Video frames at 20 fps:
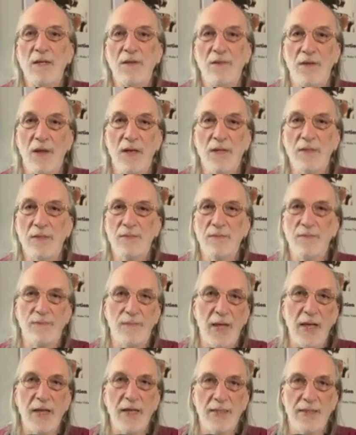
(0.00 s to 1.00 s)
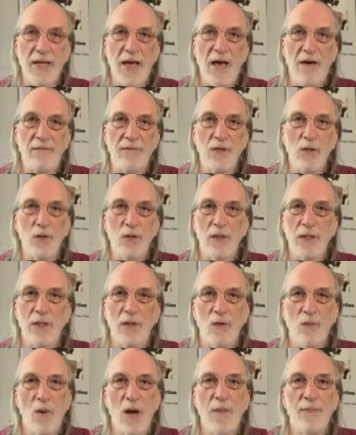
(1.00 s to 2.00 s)
Thus, they get to have
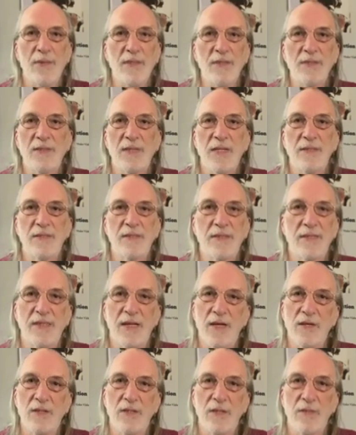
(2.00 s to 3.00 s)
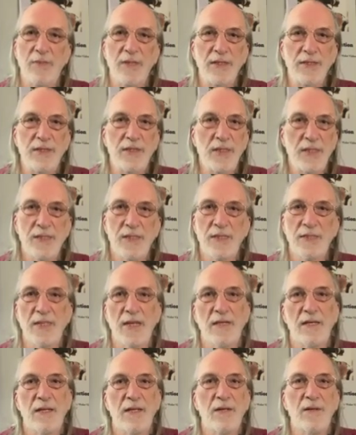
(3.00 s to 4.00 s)
nuclear weapons that scares the bejesus
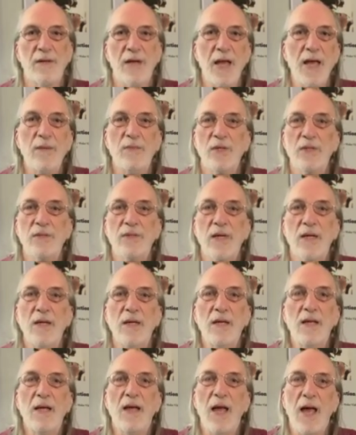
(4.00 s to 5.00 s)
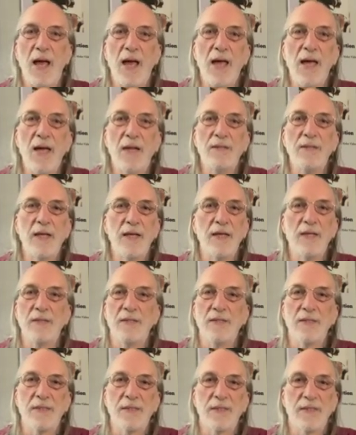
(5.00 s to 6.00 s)
out of their neighbors, and they get
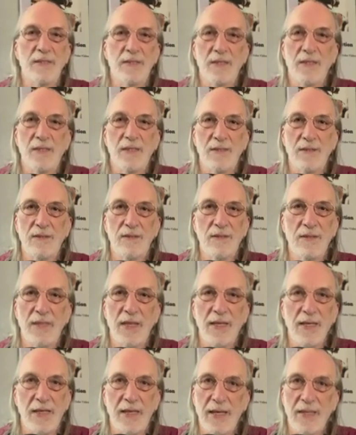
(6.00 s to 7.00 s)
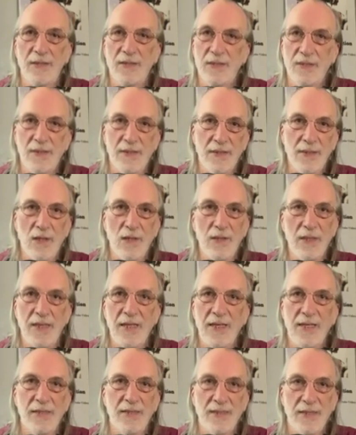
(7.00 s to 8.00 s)
to
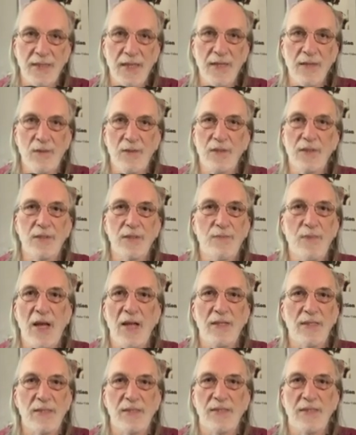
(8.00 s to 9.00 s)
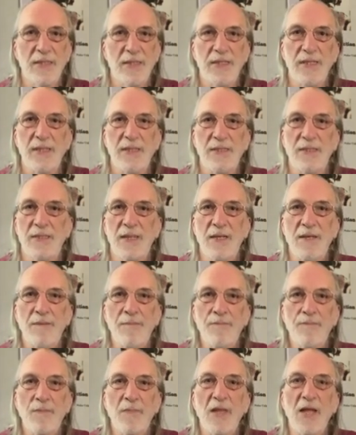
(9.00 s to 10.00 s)
slowly extinguish Palestinians
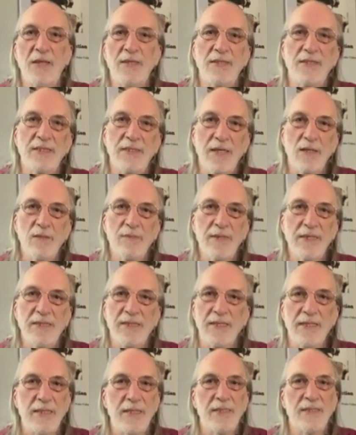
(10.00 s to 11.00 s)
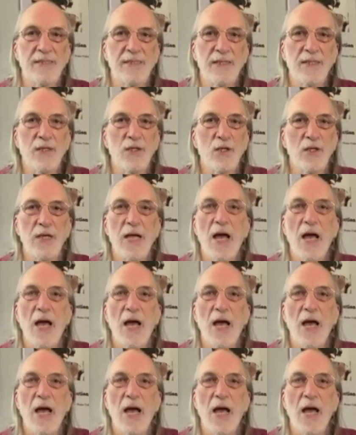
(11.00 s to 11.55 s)
and still be seen as the good